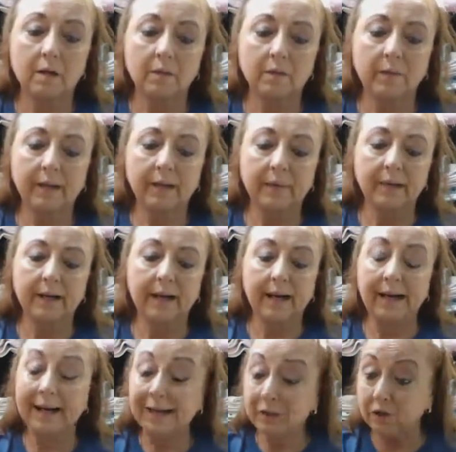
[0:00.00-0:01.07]
Well, anyway,
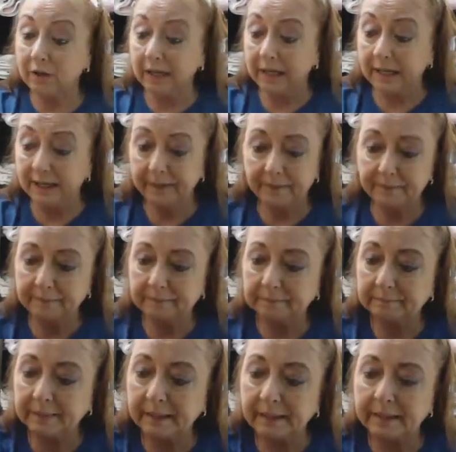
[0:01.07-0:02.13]
I tried,
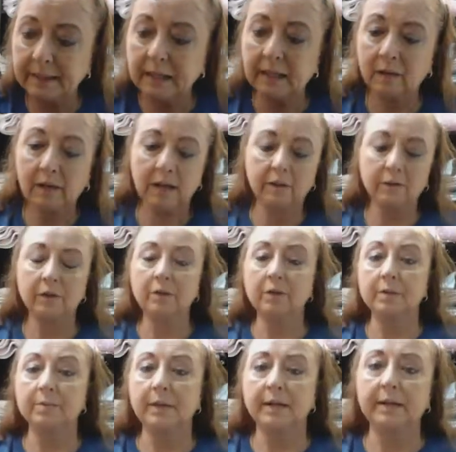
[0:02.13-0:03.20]
and now I'll
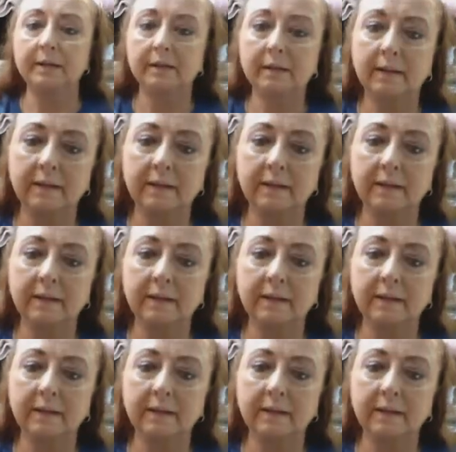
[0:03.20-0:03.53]
use my